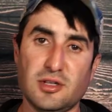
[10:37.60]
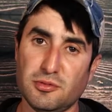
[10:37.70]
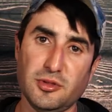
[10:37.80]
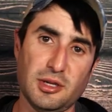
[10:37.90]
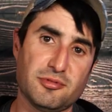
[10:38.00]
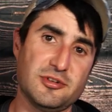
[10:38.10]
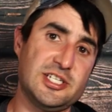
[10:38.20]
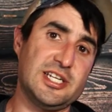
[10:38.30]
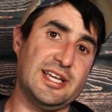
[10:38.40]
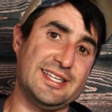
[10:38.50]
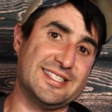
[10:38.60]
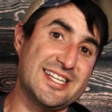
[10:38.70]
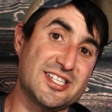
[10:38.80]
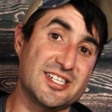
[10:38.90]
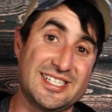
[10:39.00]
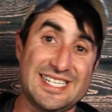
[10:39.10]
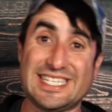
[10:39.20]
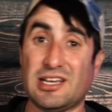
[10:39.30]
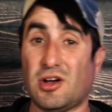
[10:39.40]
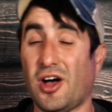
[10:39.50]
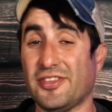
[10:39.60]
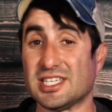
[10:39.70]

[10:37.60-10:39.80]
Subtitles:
You can really appreciate the attention to detail on